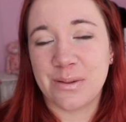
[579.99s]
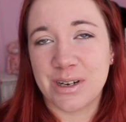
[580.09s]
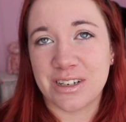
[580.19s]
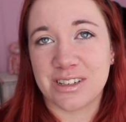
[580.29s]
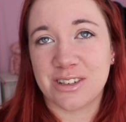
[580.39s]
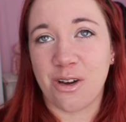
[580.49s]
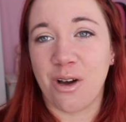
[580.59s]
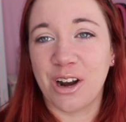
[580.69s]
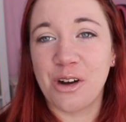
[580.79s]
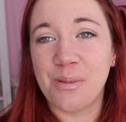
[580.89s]
We just
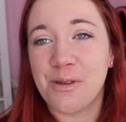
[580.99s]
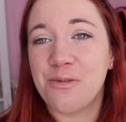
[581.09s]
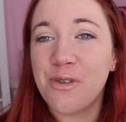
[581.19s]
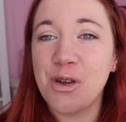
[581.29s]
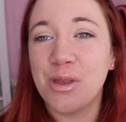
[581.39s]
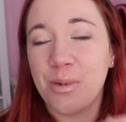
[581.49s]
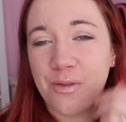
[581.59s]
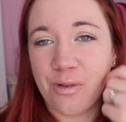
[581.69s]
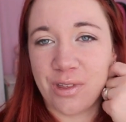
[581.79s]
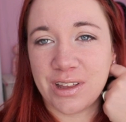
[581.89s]
got a little bit further
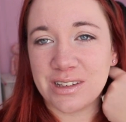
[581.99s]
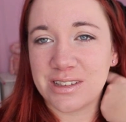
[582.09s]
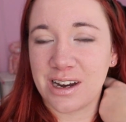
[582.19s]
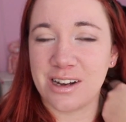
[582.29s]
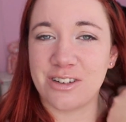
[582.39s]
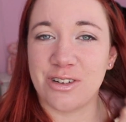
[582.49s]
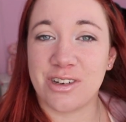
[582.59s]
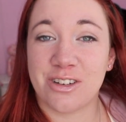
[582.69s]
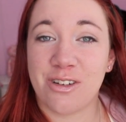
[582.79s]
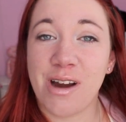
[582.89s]
before things started
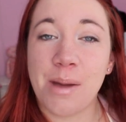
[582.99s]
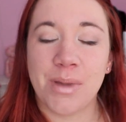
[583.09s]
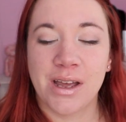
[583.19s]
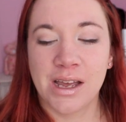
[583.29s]
turning to crap.